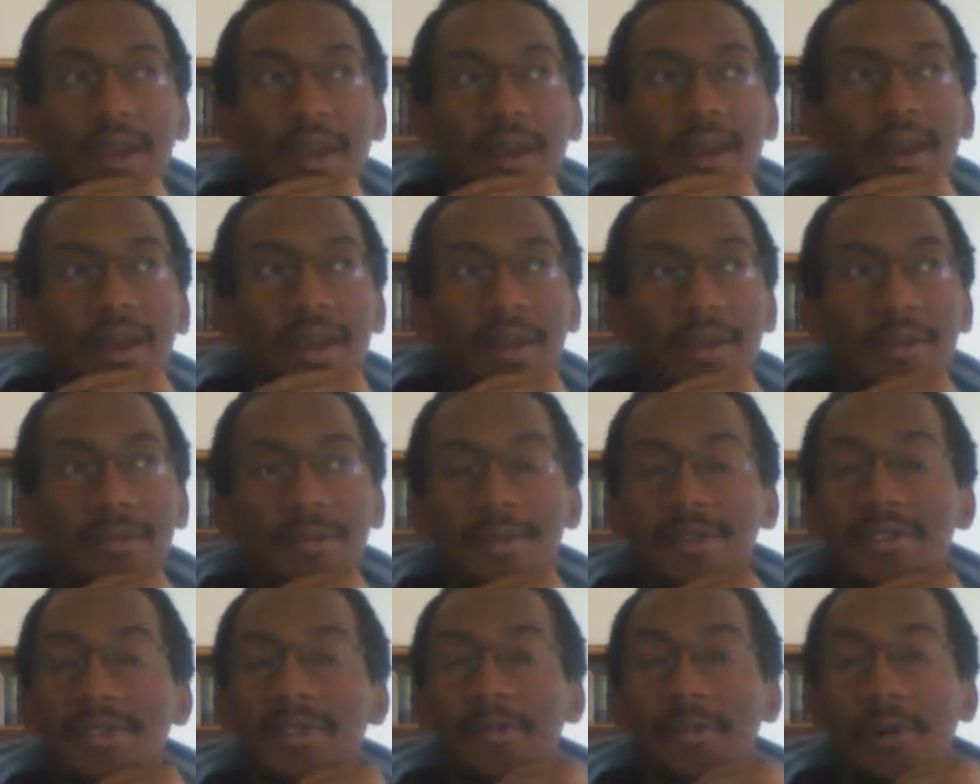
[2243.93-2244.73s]
and it
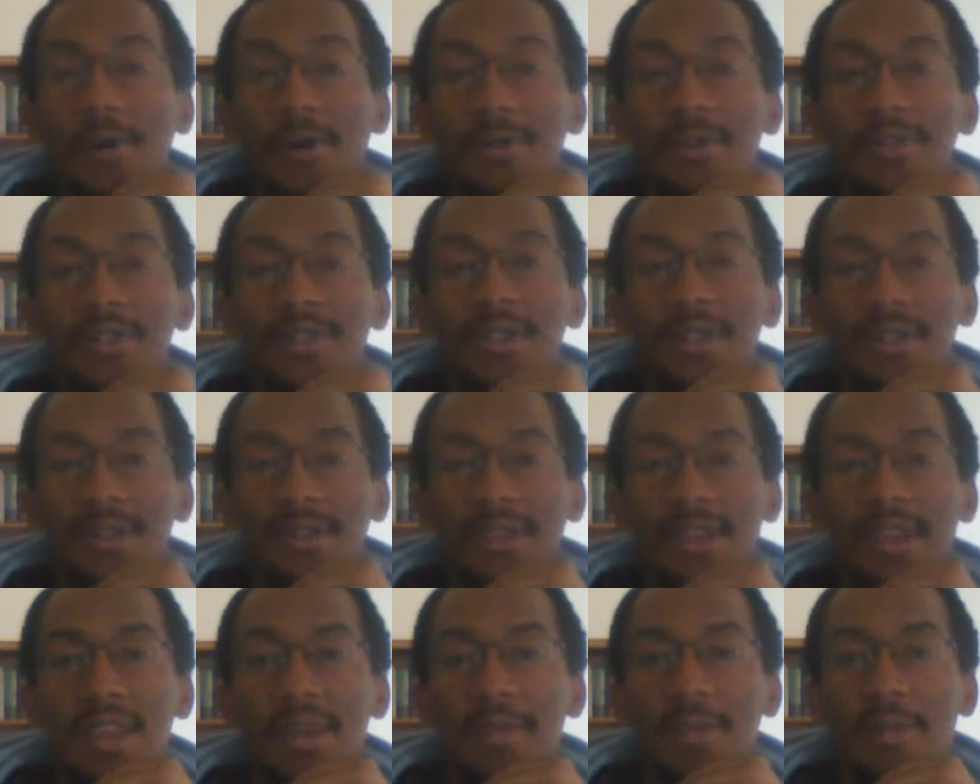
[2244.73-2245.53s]
was supposed to
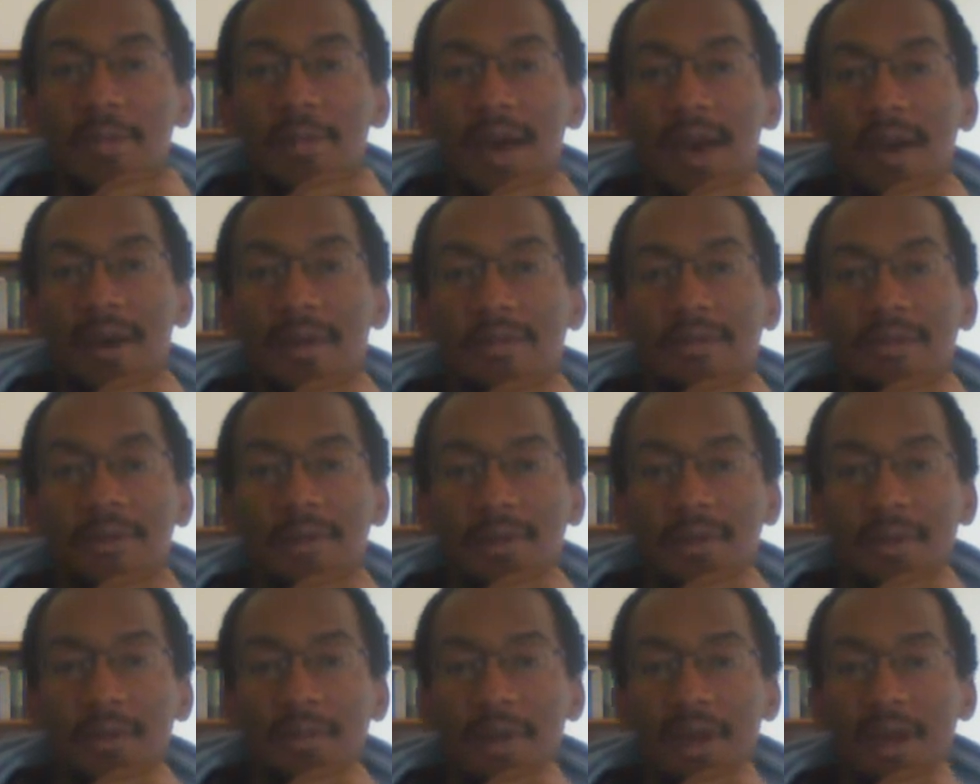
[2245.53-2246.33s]
keep him out
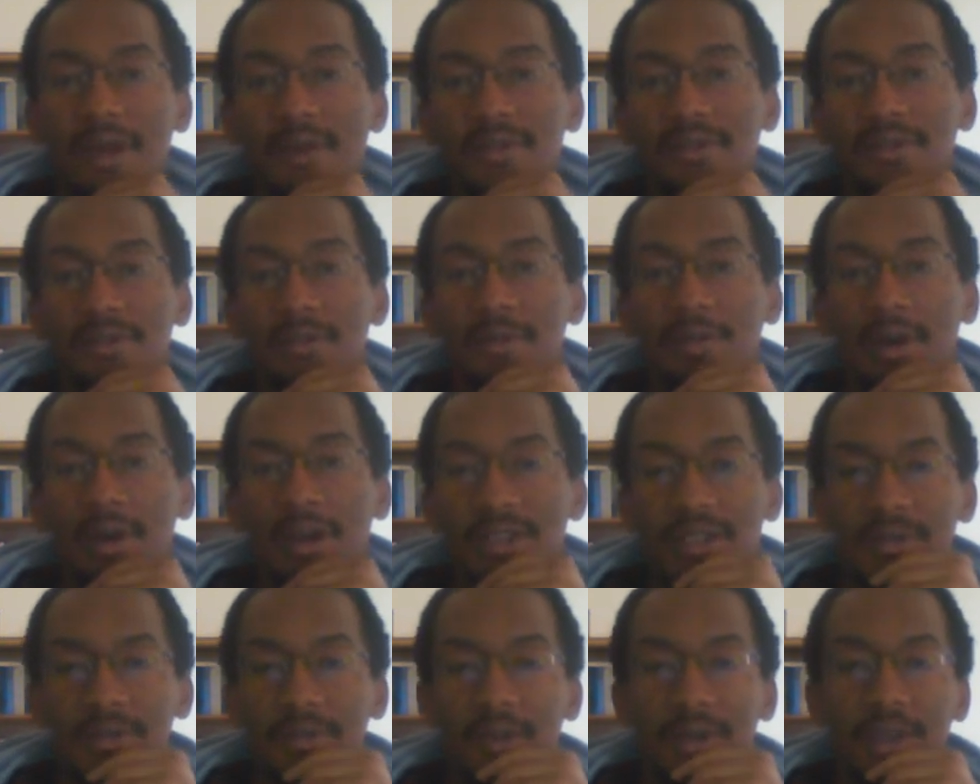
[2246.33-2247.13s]
for about 2
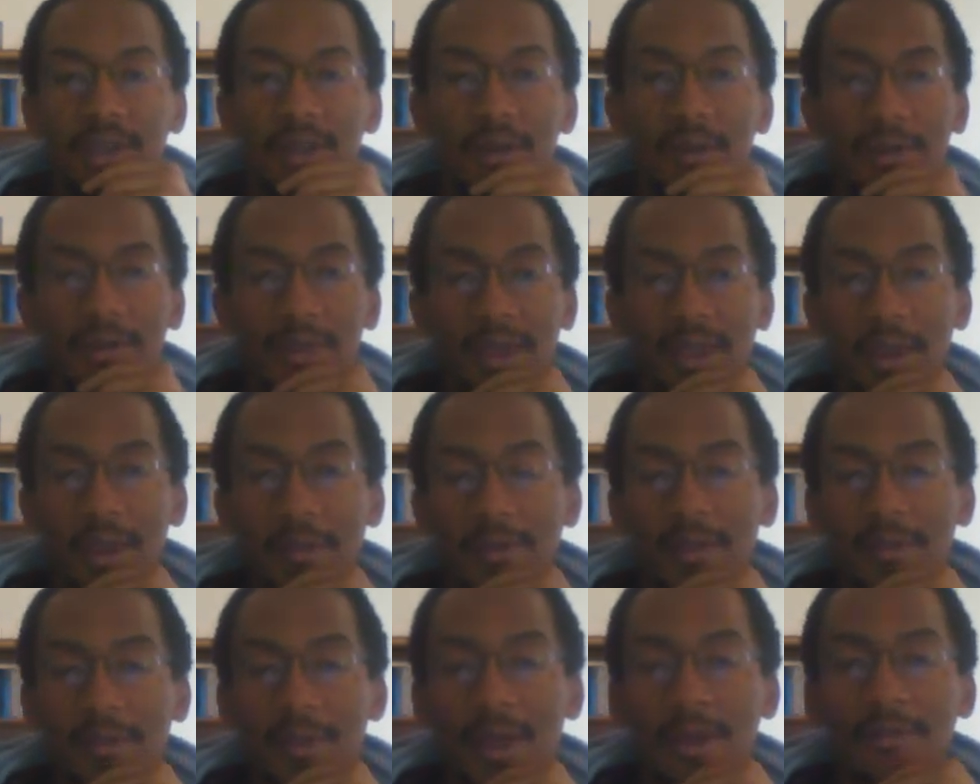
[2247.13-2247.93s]
months, but it only
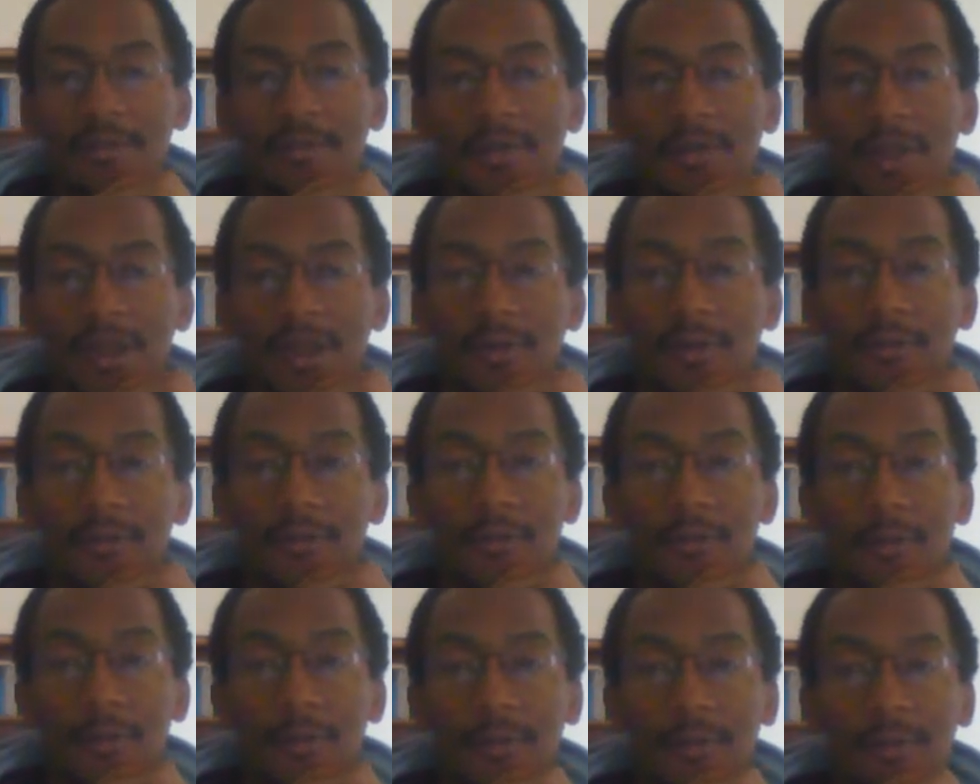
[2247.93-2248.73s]
kept him out for like
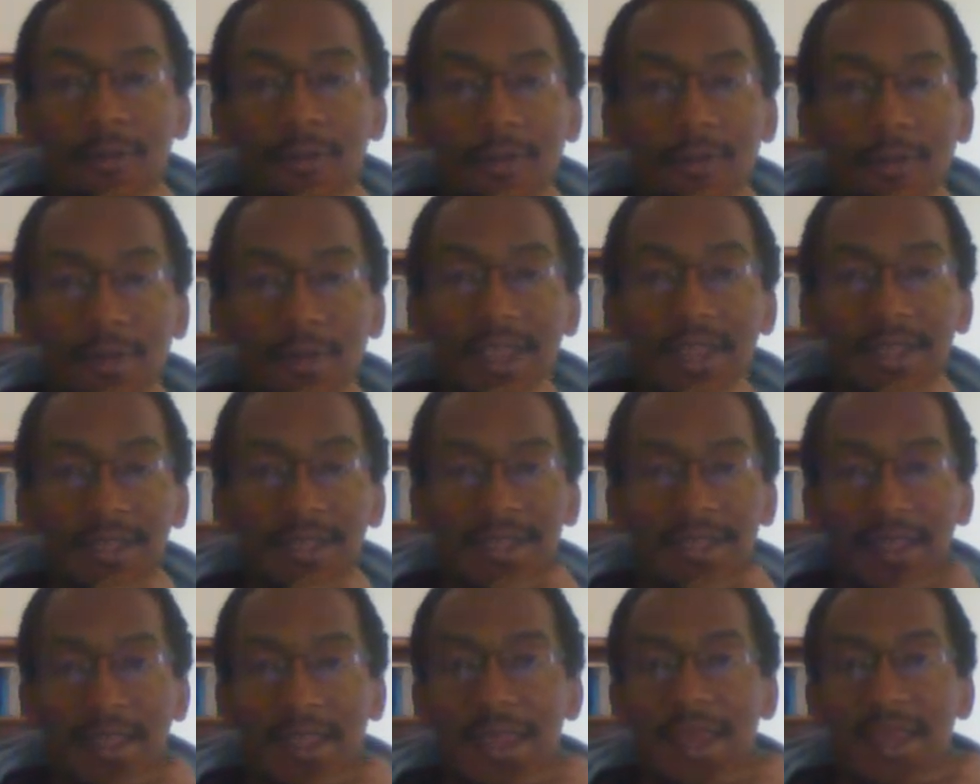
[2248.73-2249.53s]
4
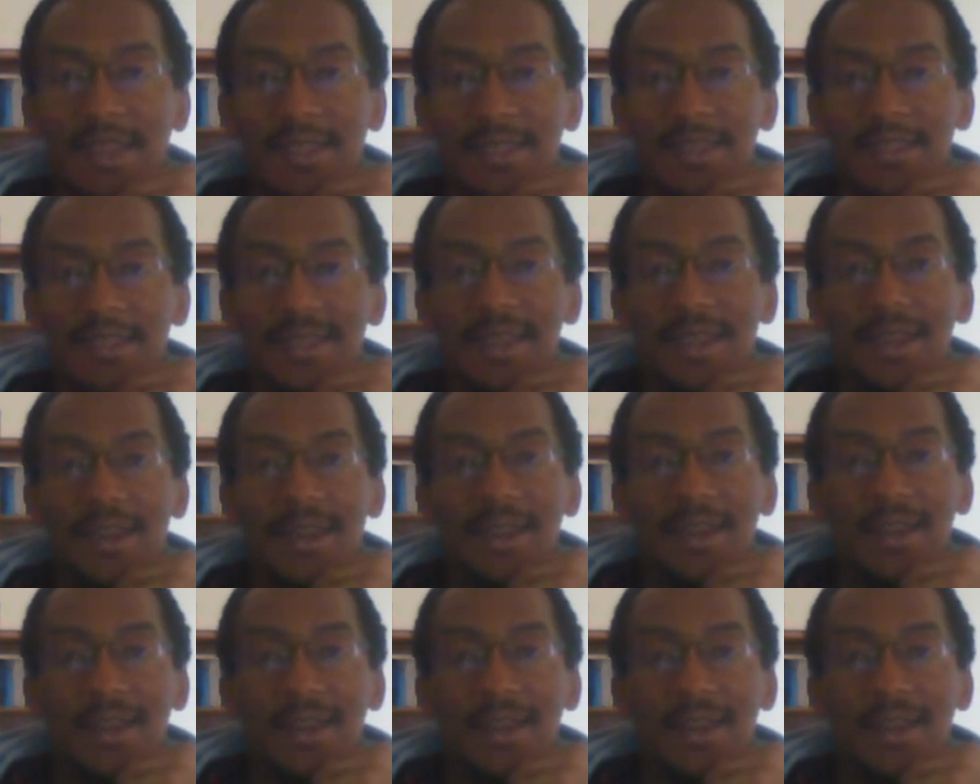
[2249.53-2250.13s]
weeks less.